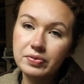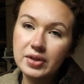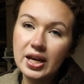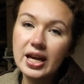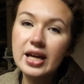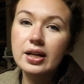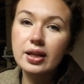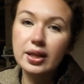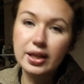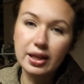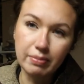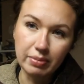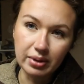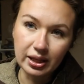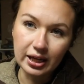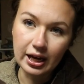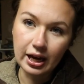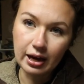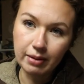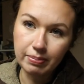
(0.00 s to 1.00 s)
And
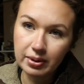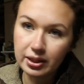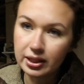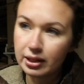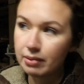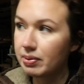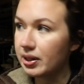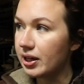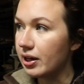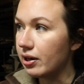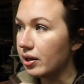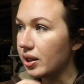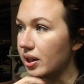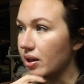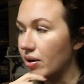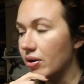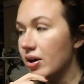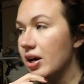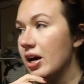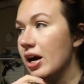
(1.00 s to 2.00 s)
assembling happens upstairs.
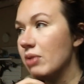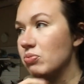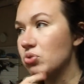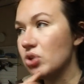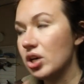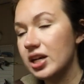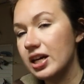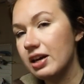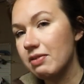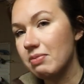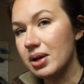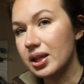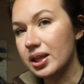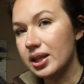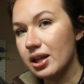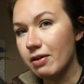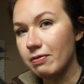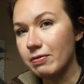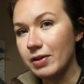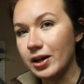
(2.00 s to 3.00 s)
So I'm trying to give
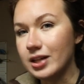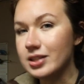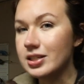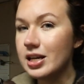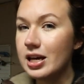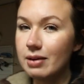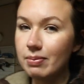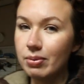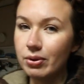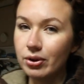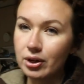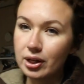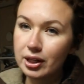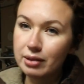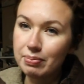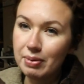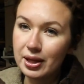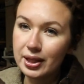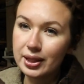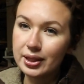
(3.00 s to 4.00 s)
myself like a table or
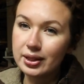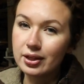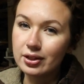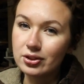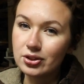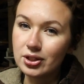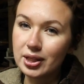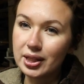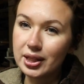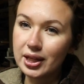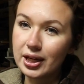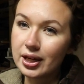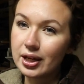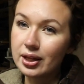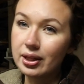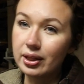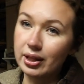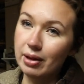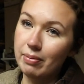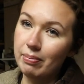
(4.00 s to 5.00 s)
space to just like
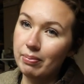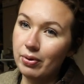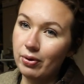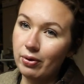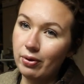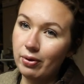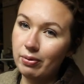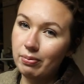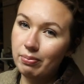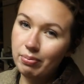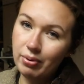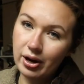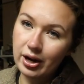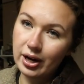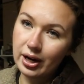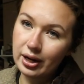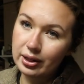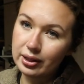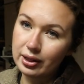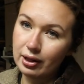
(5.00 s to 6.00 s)
assemble
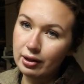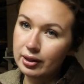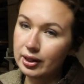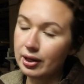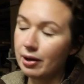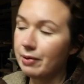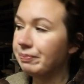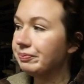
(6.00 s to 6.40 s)
products also.